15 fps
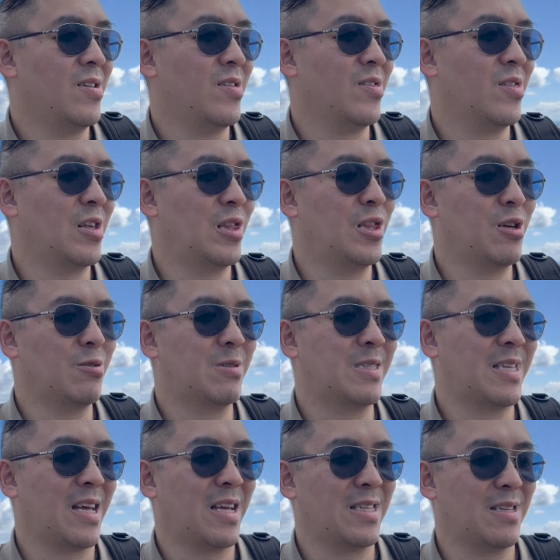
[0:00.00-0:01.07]
the loose
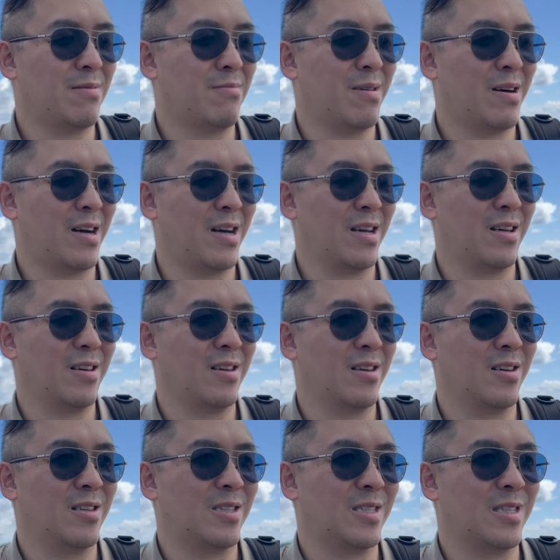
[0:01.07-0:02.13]
sand in my
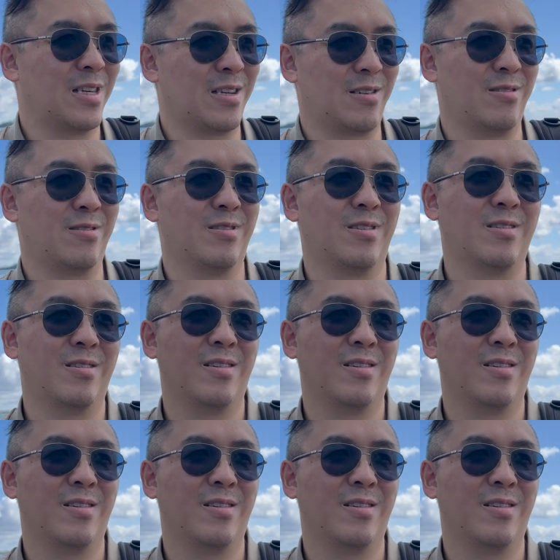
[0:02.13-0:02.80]
sneakers.